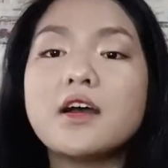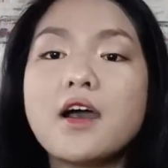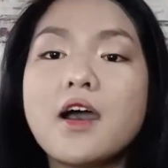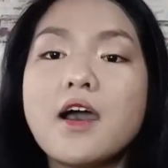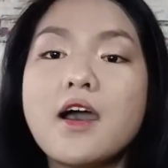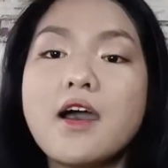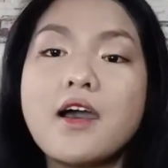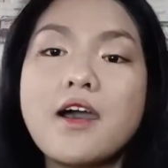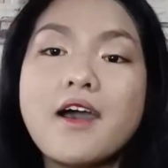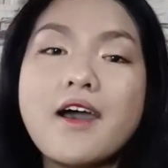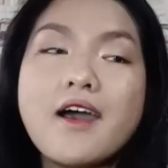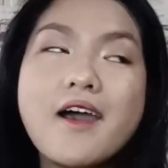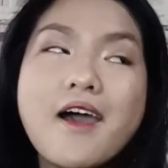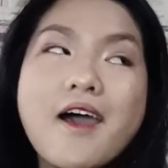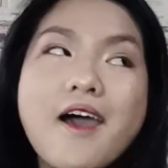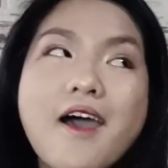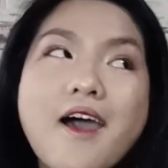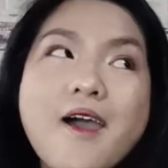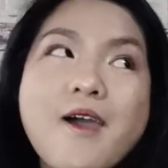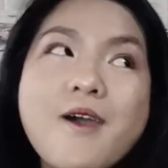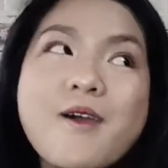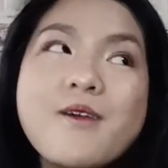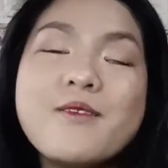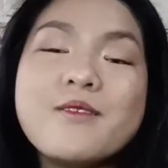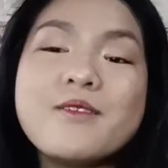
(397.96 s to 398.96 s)
I
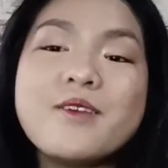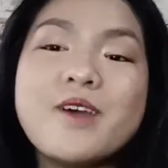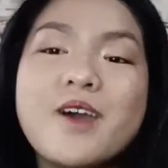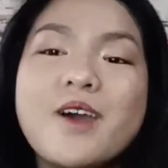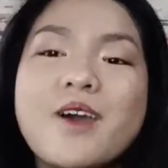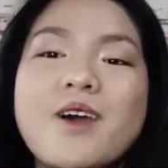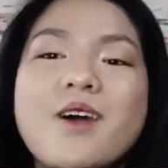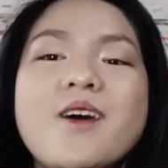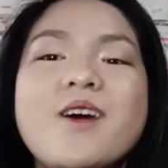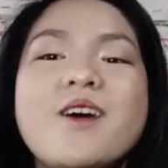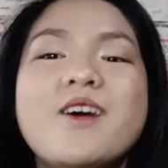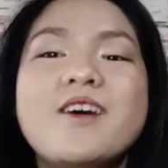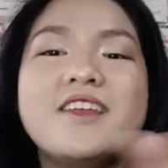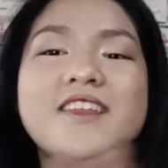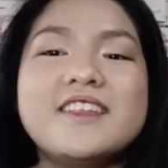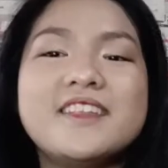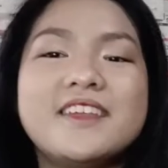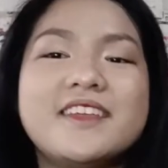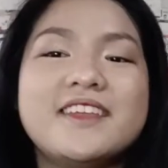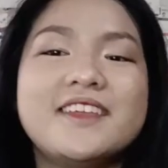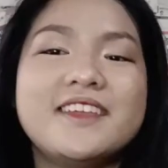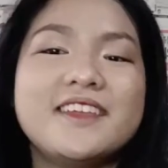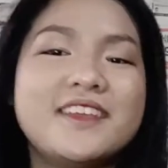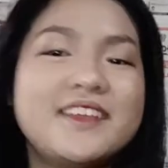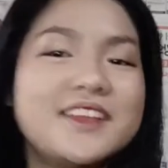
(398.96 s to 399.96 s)
want
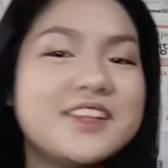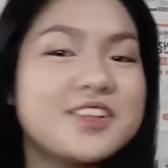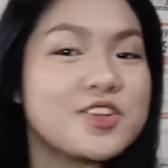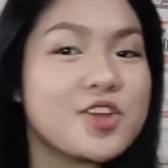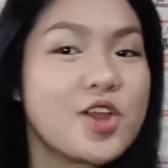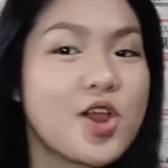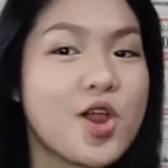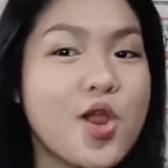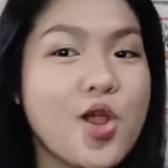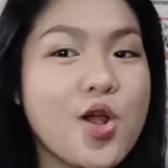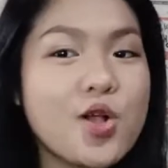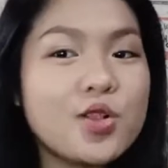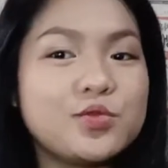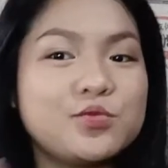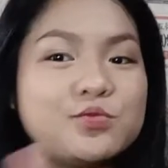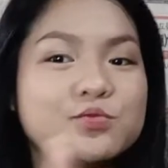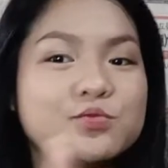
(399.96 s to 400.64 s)
it, girl.